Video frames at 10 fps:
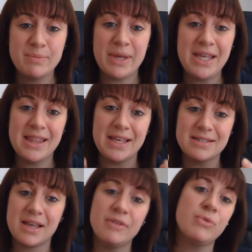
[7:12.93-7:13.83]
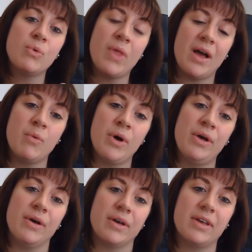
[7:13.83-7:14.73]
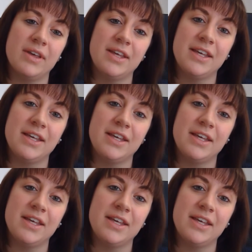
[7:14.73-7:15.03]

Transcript: to be there to cover all that work.